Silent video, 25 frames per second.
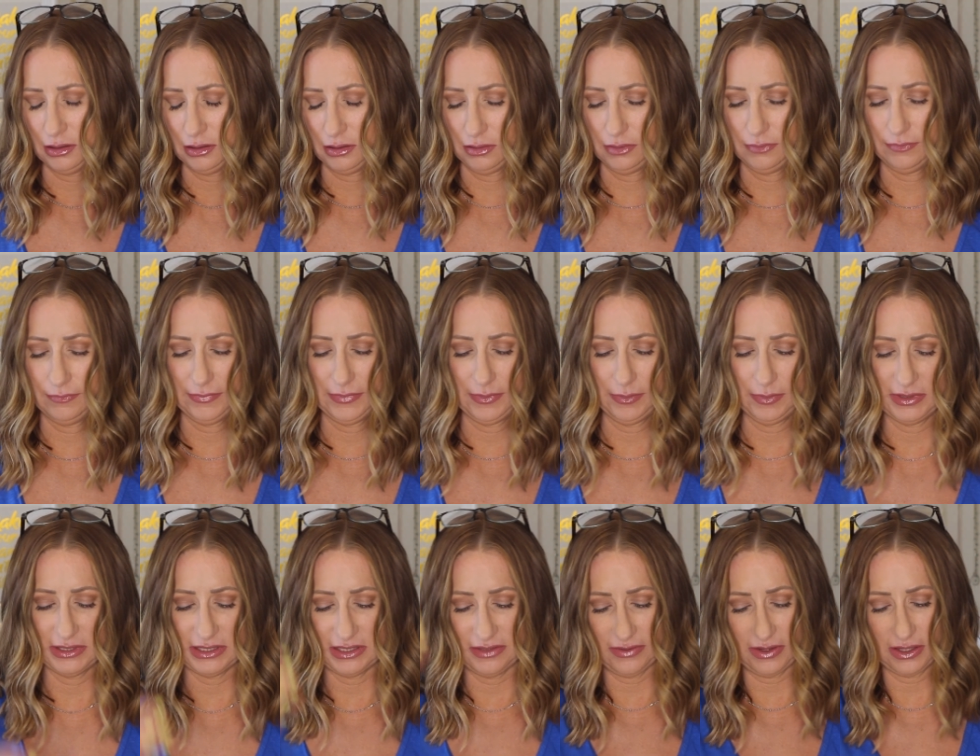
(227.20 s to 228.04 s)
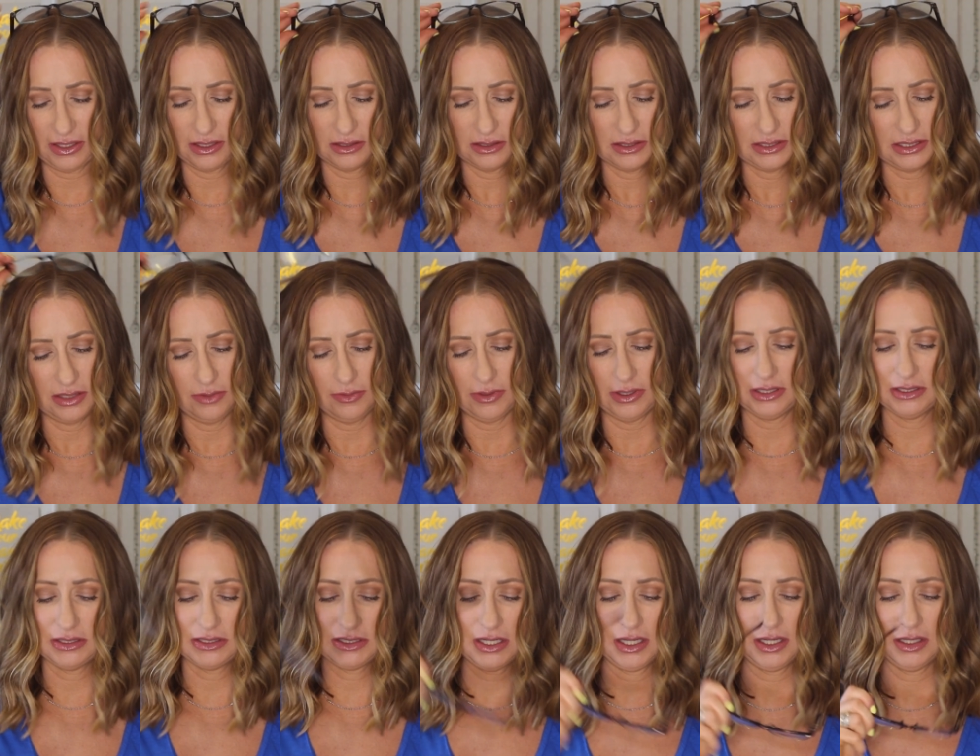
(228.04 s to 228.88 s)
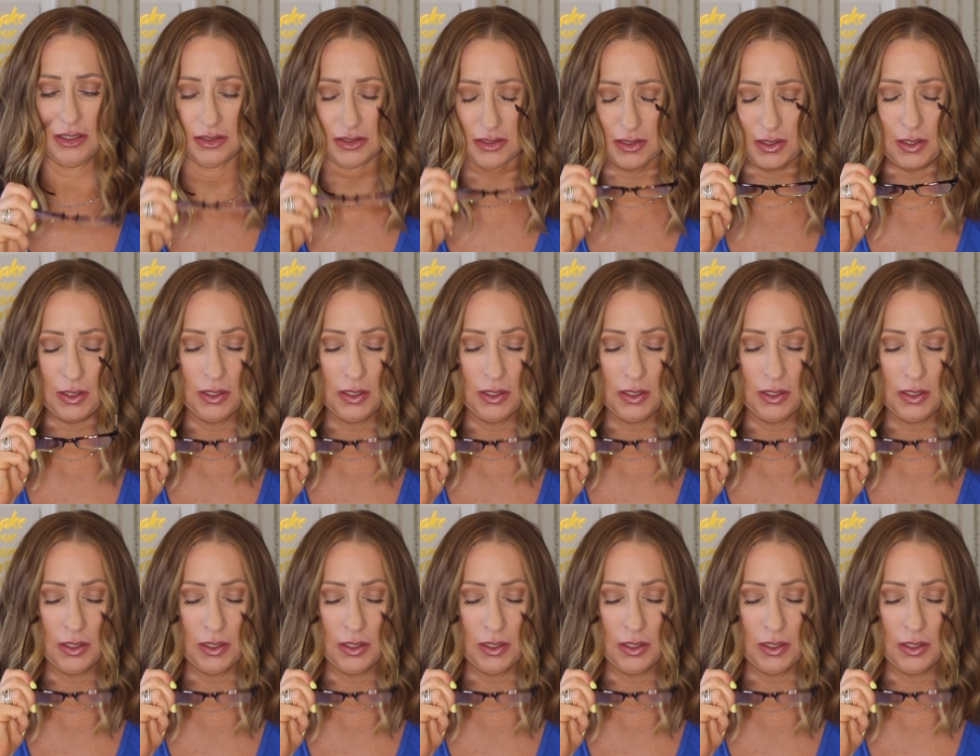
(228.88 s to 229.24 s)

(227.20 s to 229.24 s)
Oh, let me see if I can see what it says.